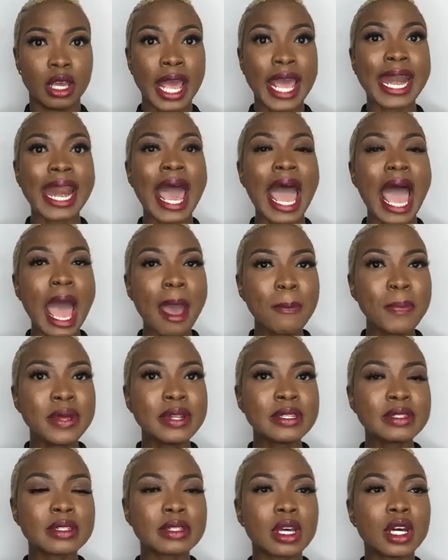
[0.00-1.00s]
It
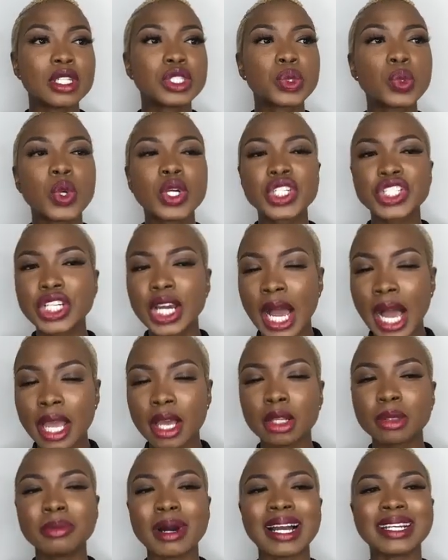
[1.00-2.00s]
happens to a
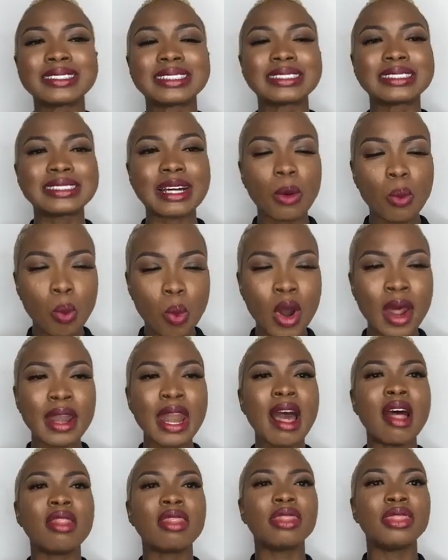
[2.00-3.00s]
child by someone
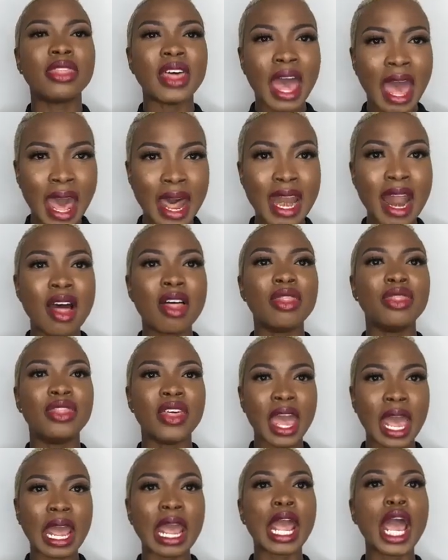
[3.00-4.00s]
that
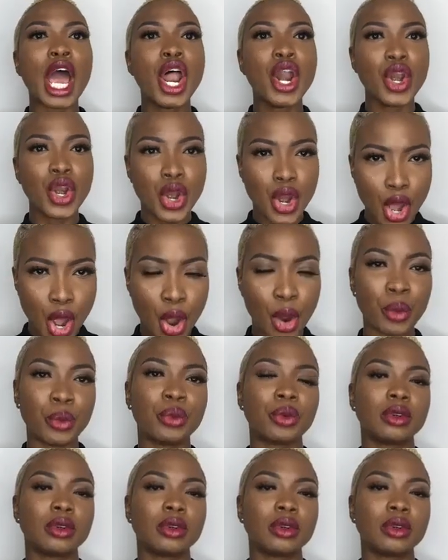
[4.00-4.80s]
they know.